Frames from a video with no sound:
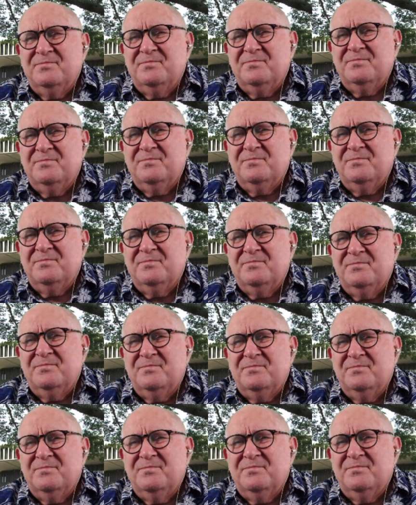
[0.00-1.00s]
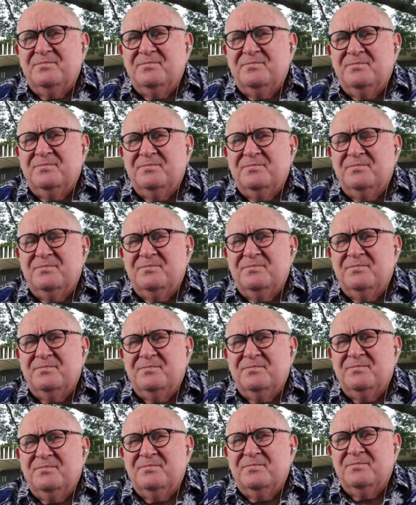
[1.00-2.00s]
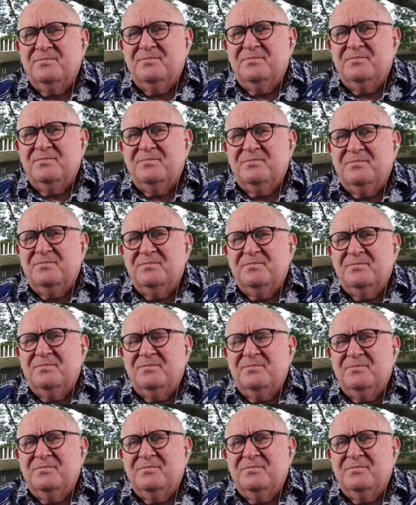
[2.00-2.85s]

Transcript: The person shown says nothing.